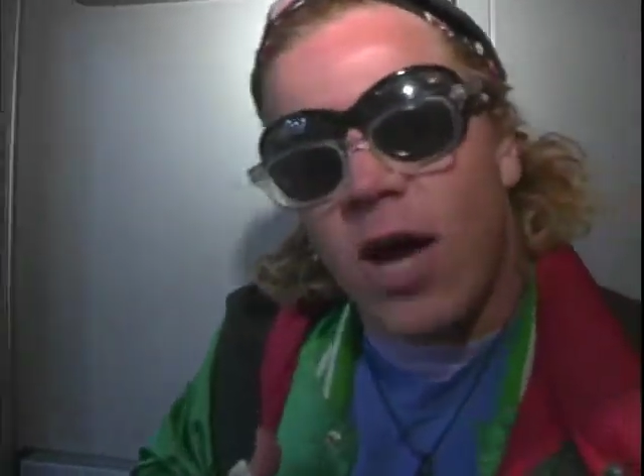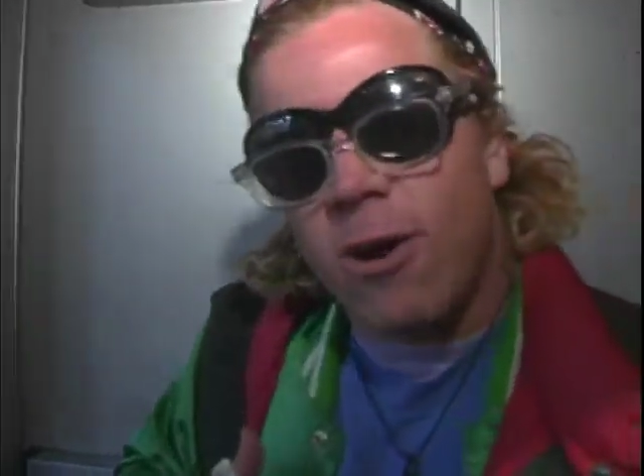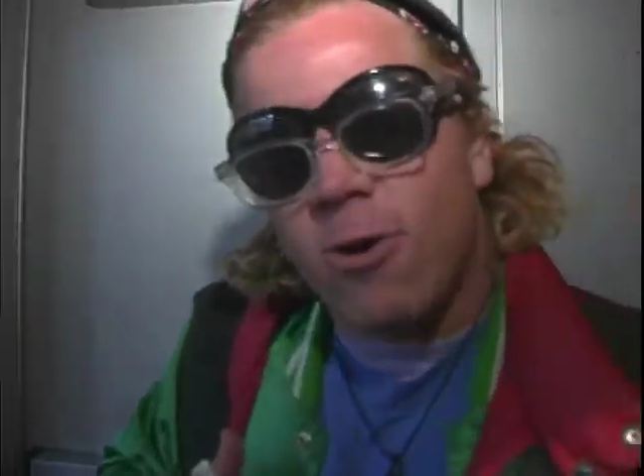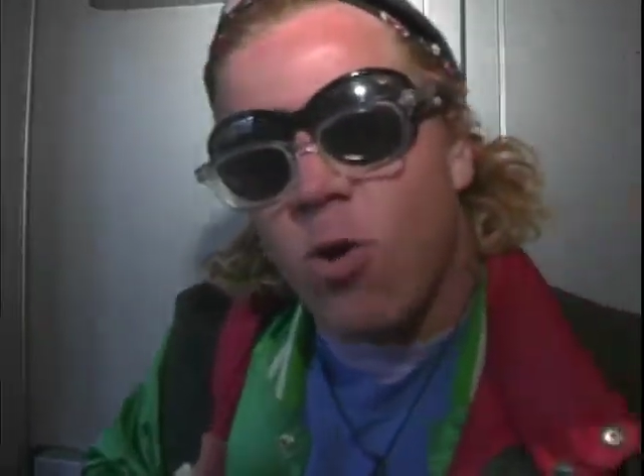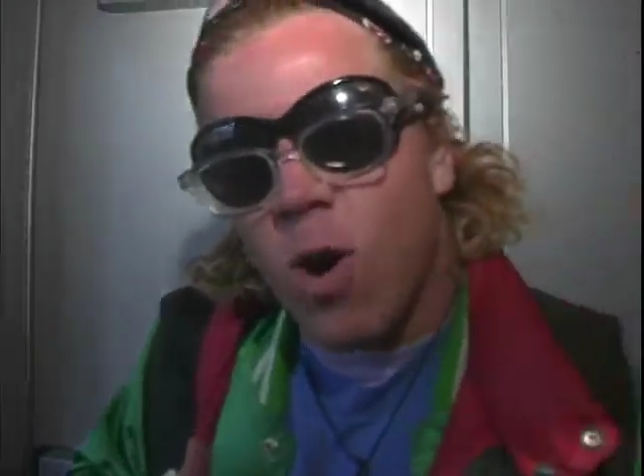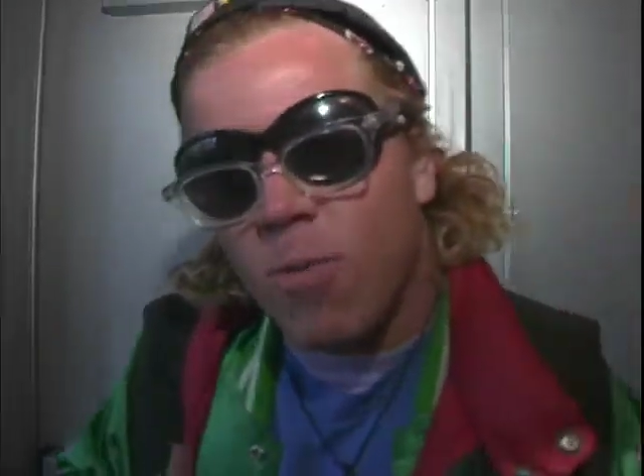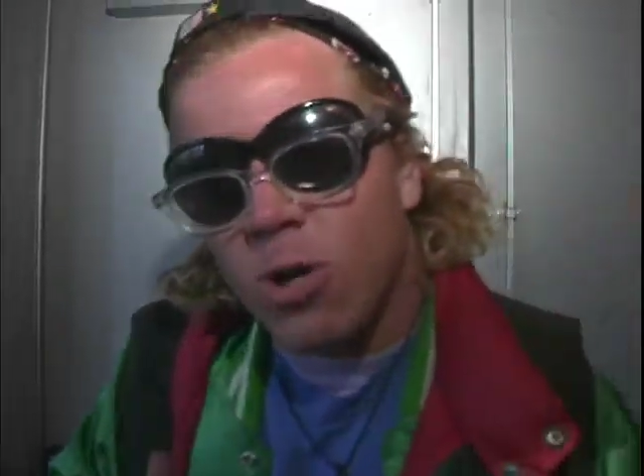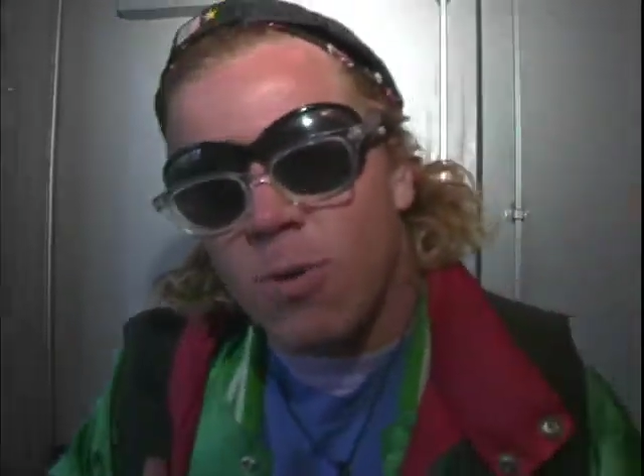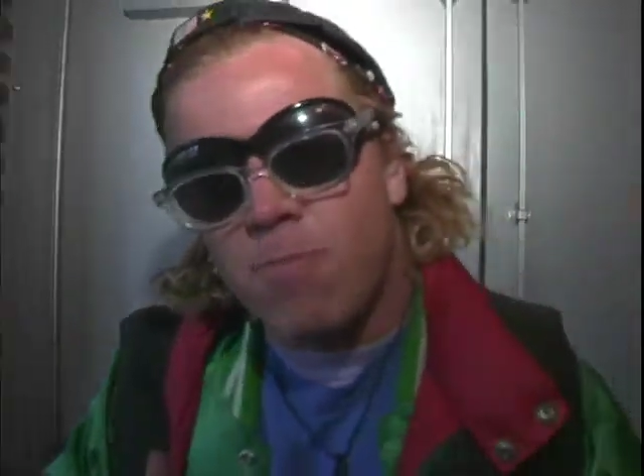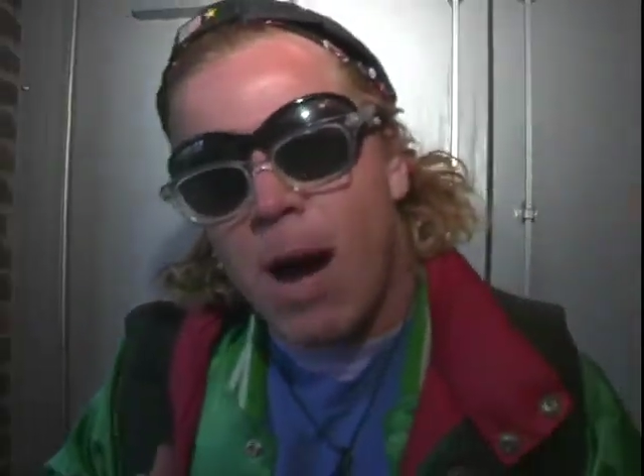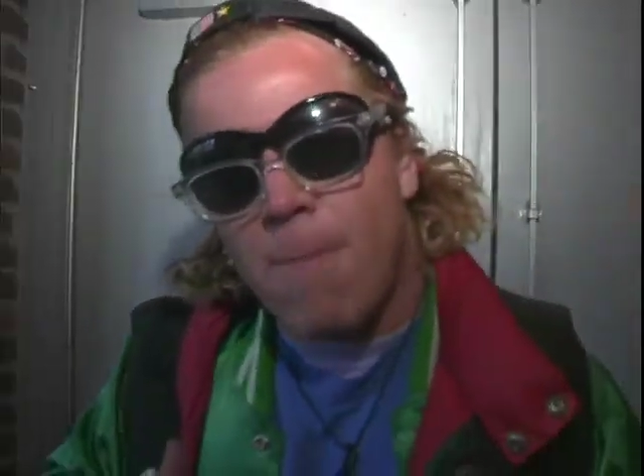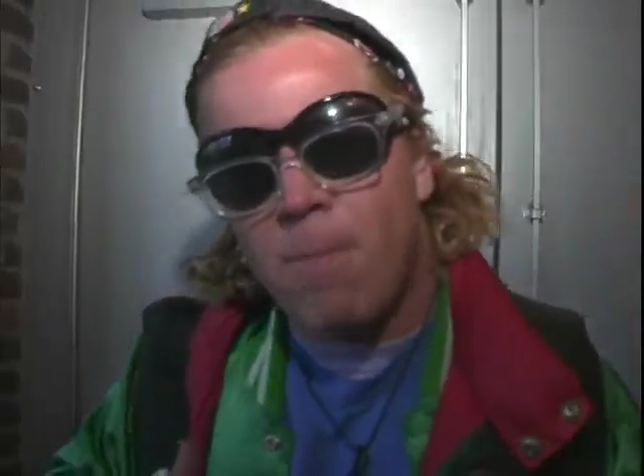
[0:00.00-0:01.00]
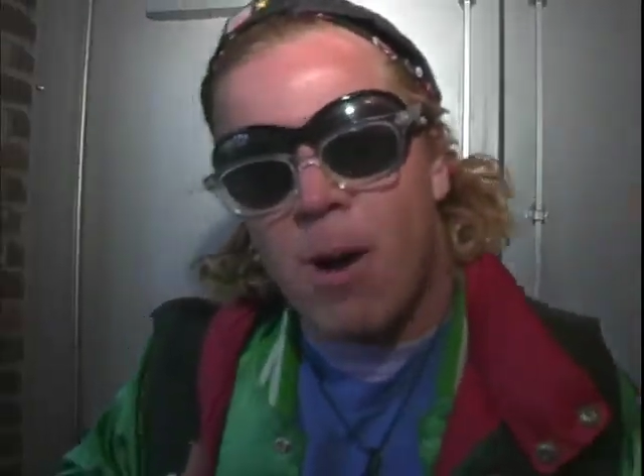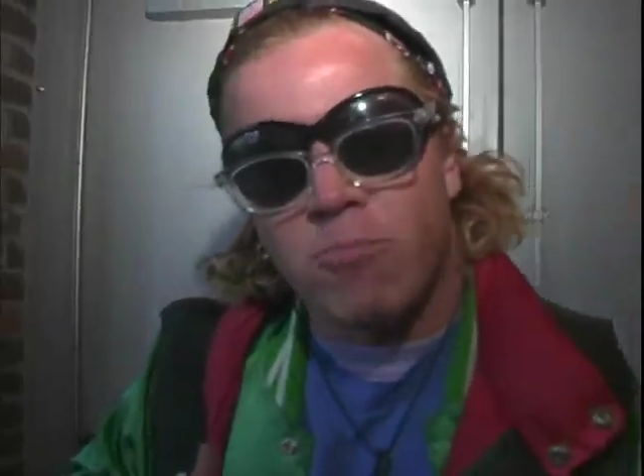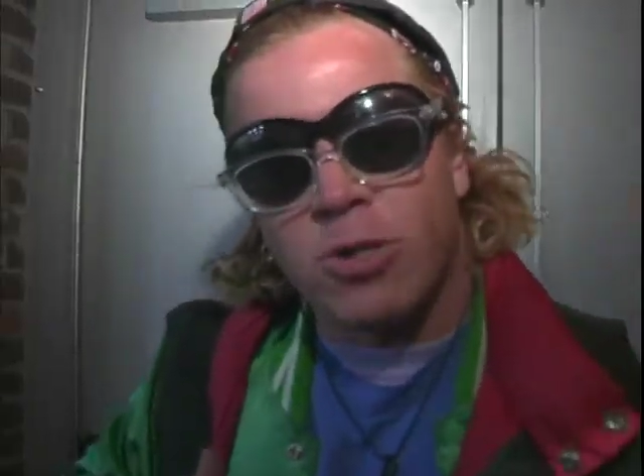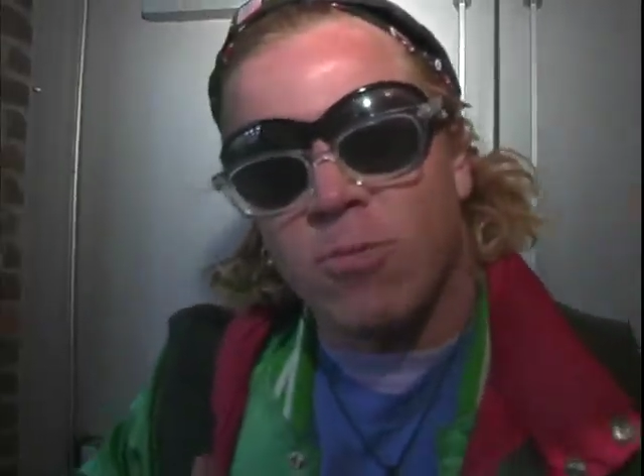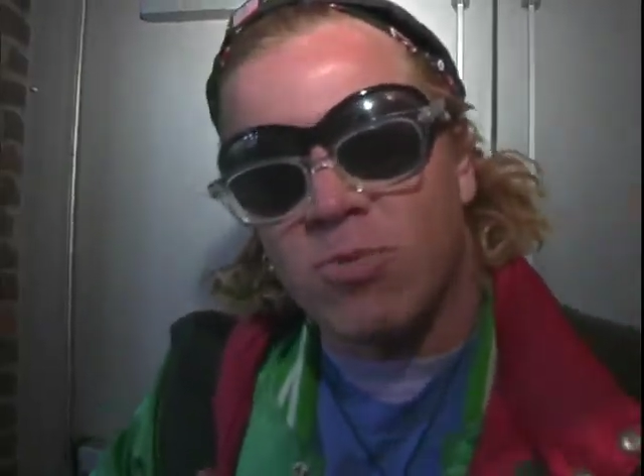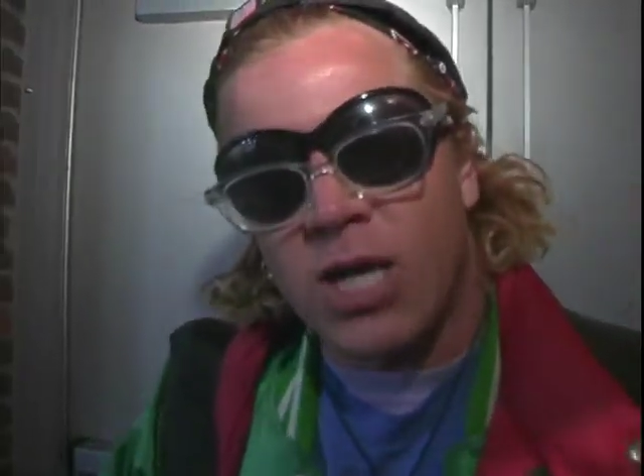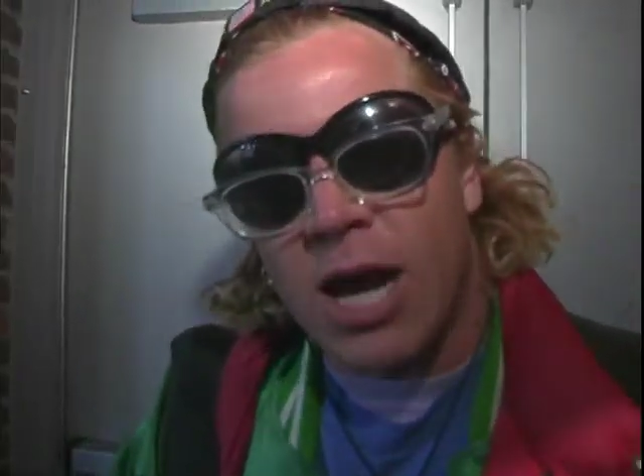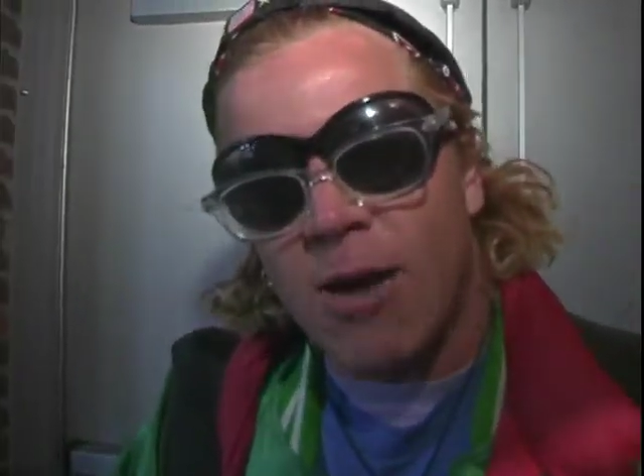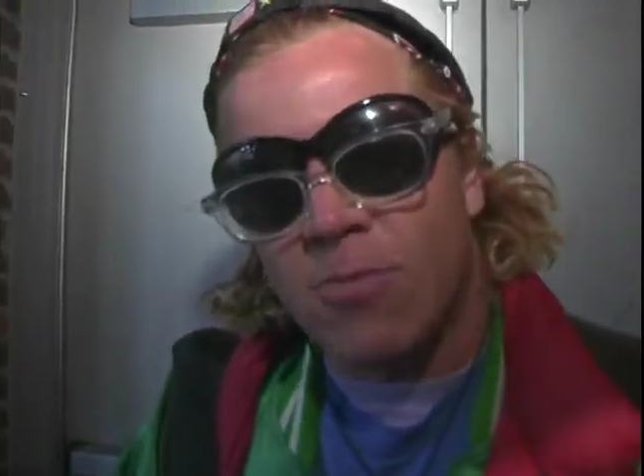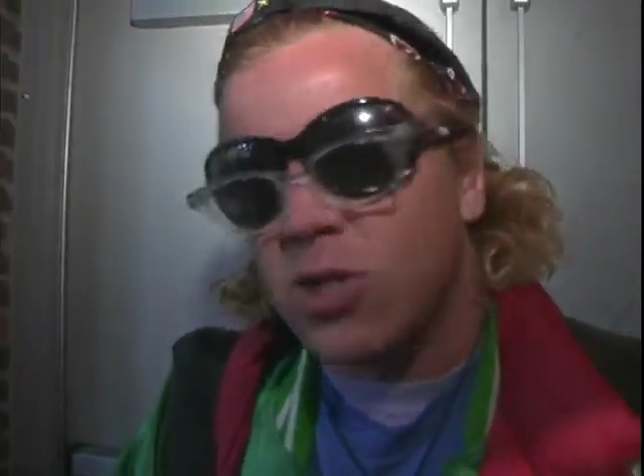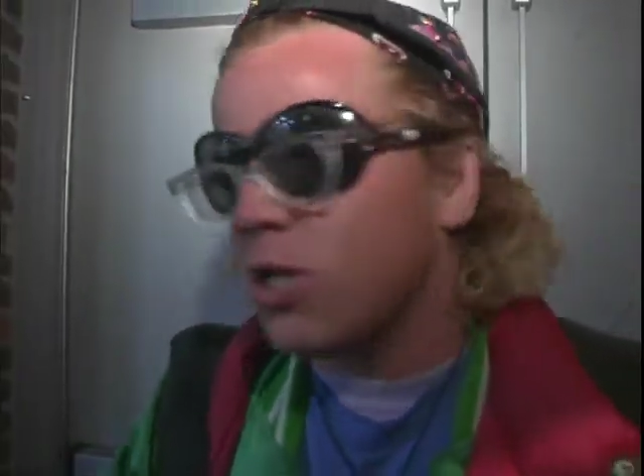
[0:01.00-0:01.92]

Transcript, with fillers: I don't know where I'm gonna pop up sometimes.